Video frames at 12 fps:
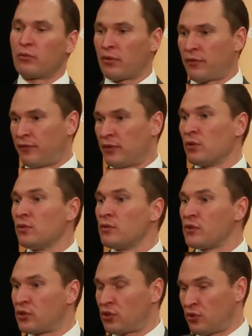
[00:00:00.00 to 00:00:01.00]

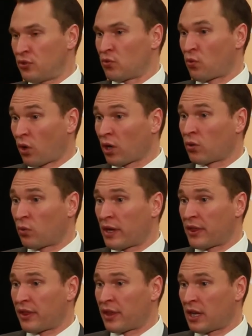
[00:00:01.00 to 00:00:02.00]
refuse to work
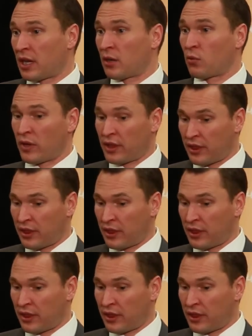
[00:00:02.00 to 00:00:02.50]
with the